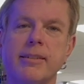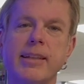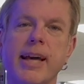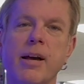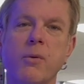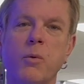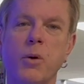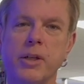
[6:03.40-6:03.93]
in
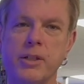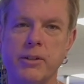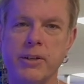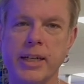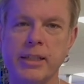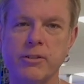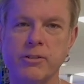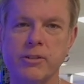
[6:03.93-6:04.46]
that one
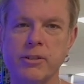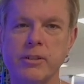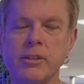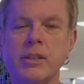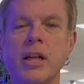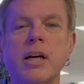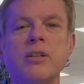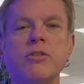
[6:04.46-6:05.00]
direction.
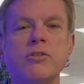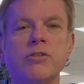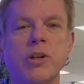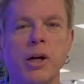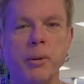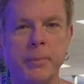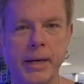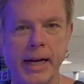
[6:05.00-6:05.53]
None
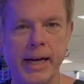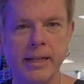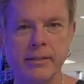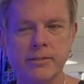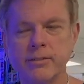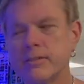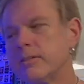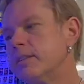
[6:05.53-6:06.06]
shall
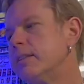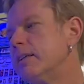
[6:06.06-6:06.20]
pass.